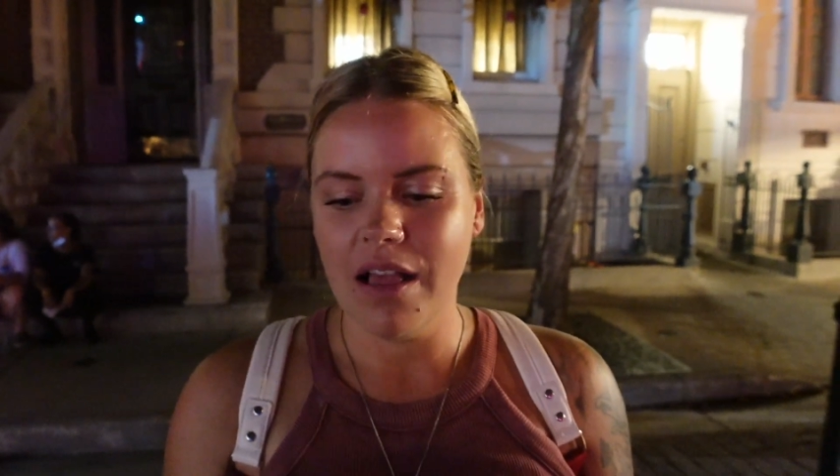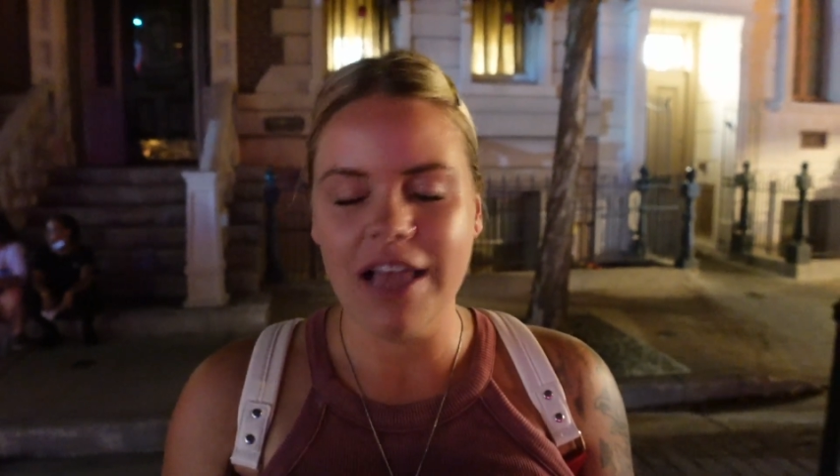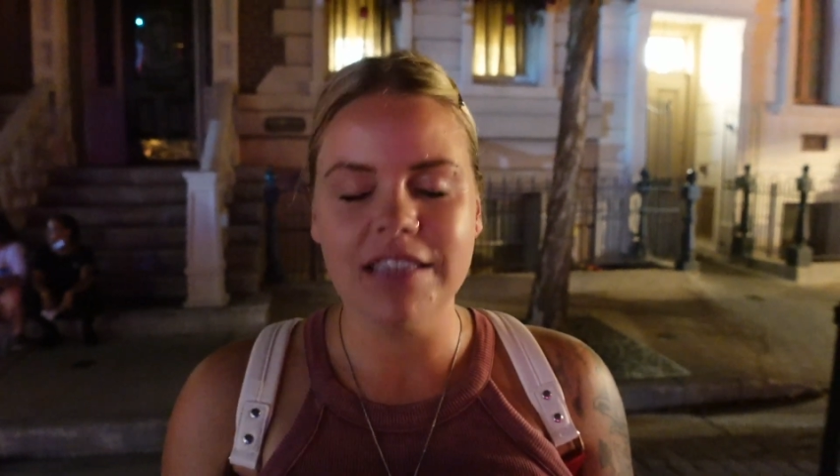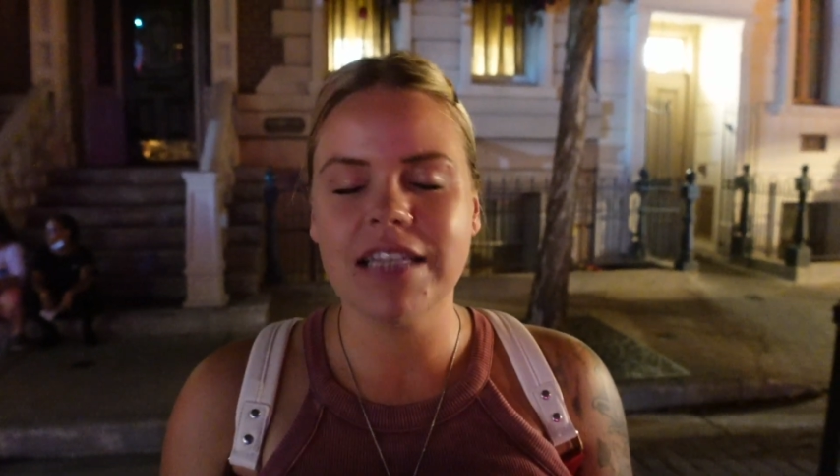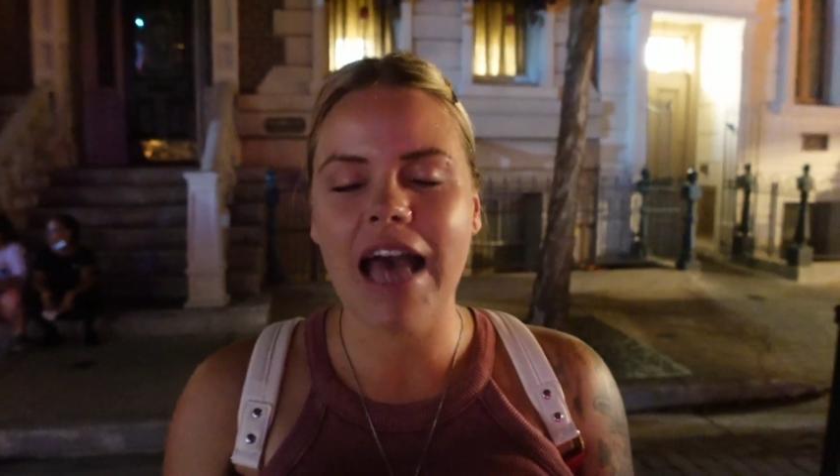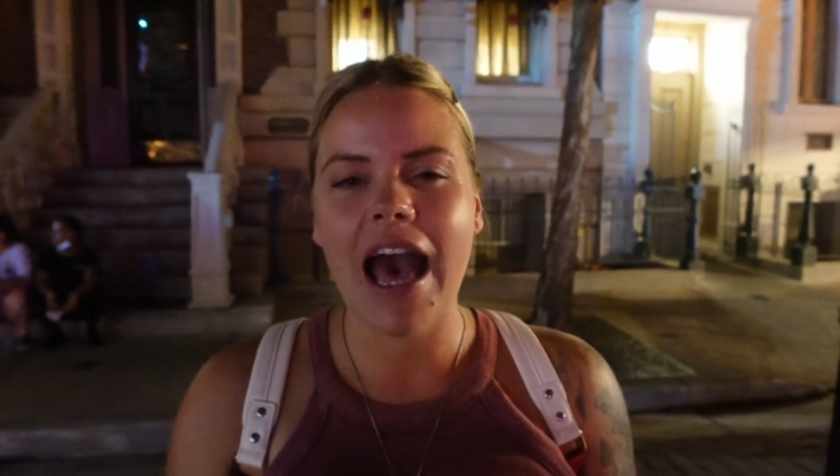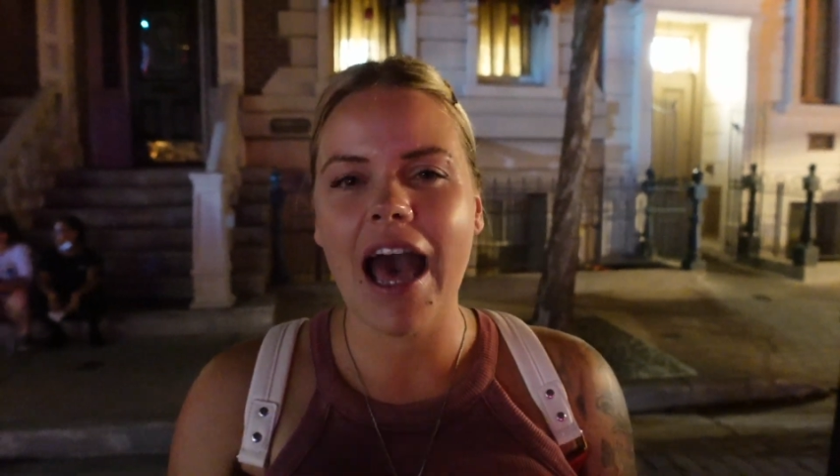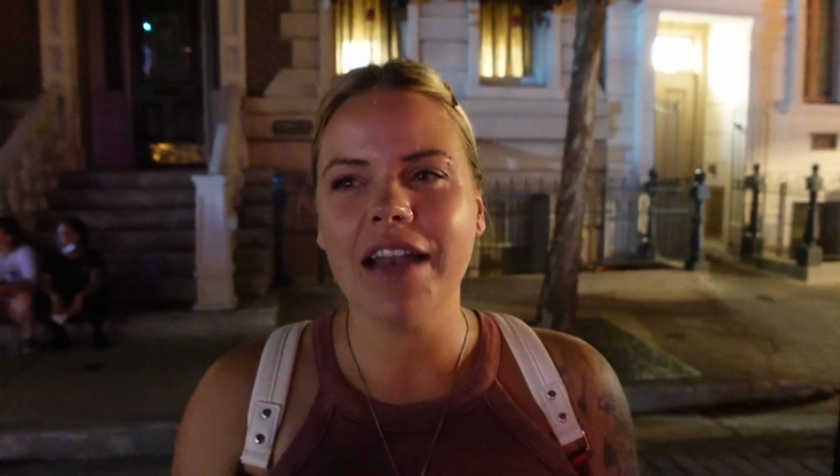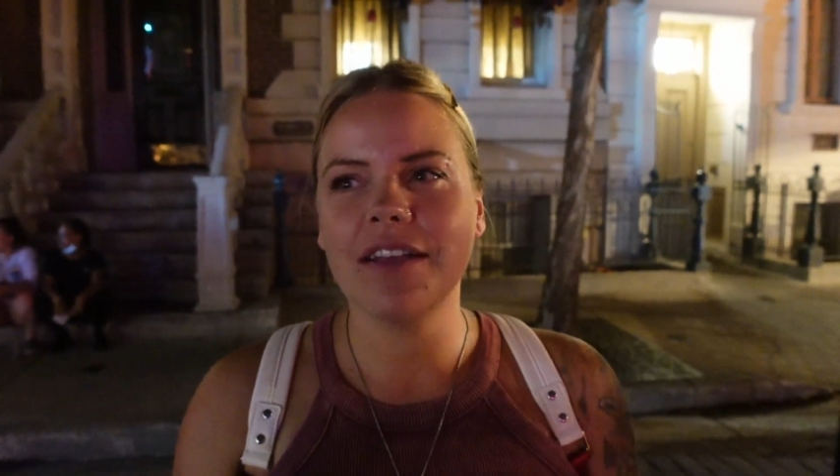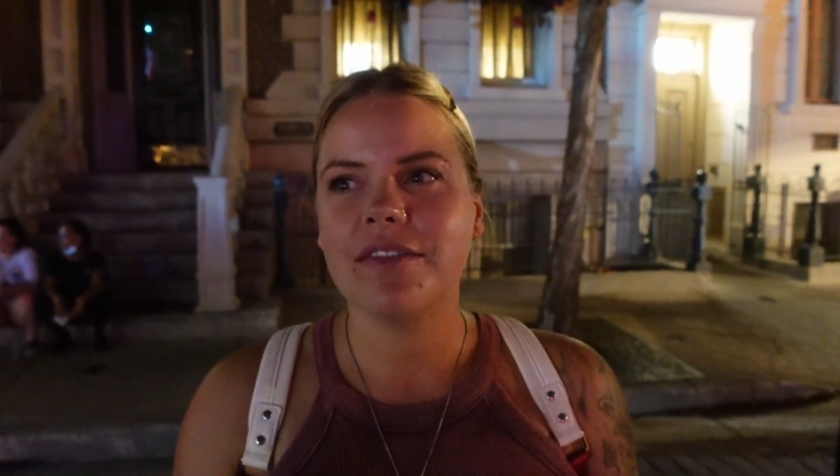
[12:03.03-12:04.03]
it's
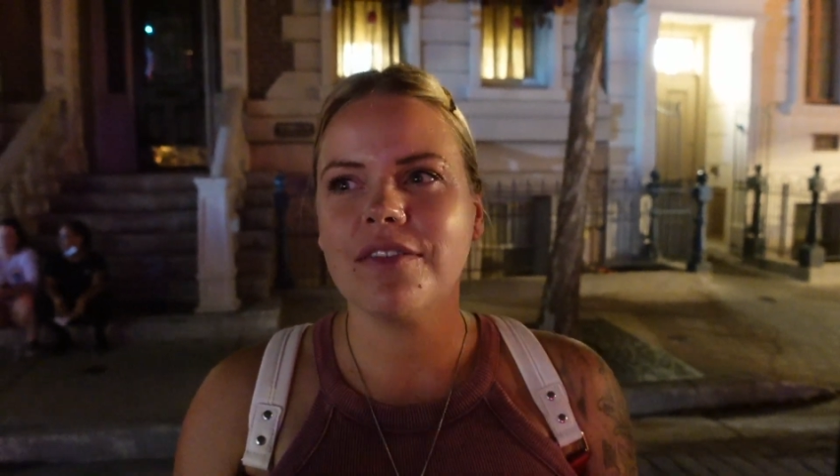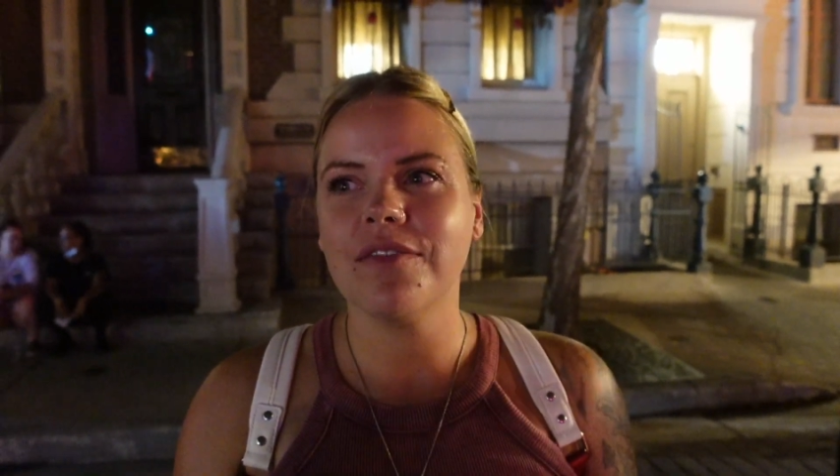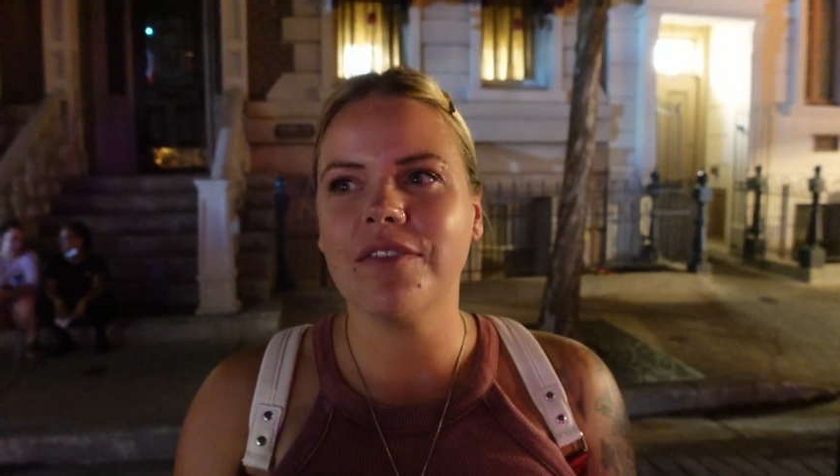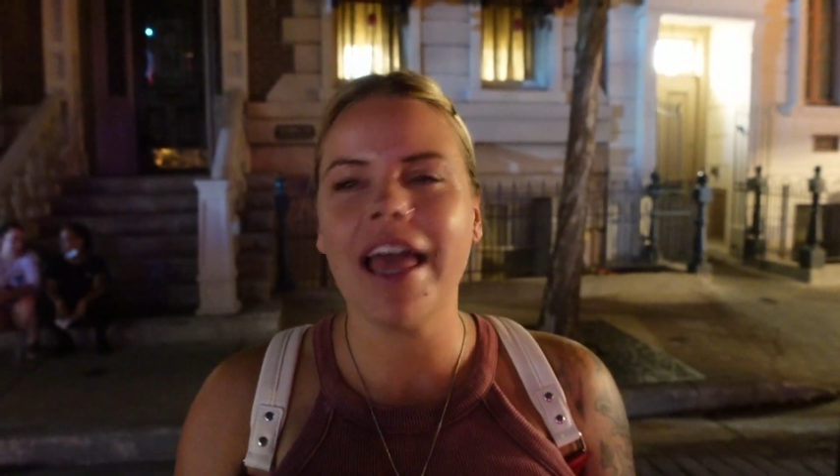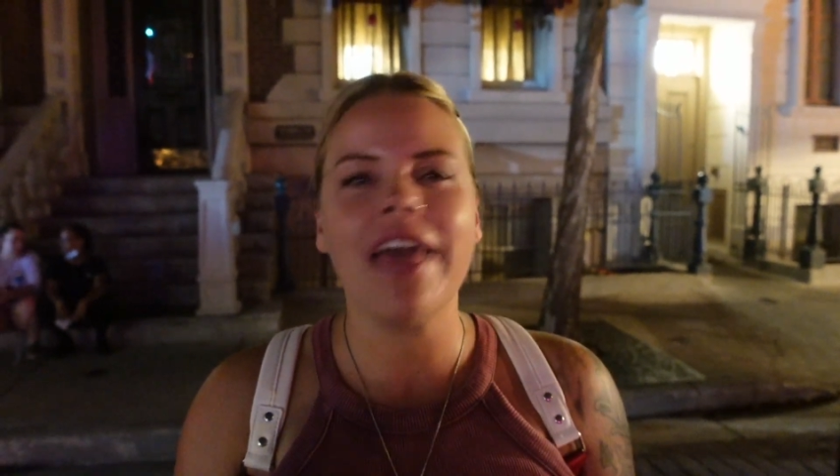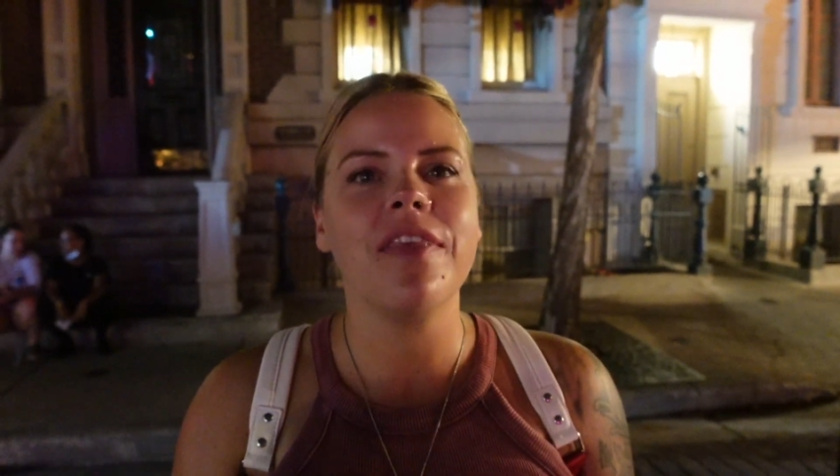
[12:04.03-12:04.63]
not hitting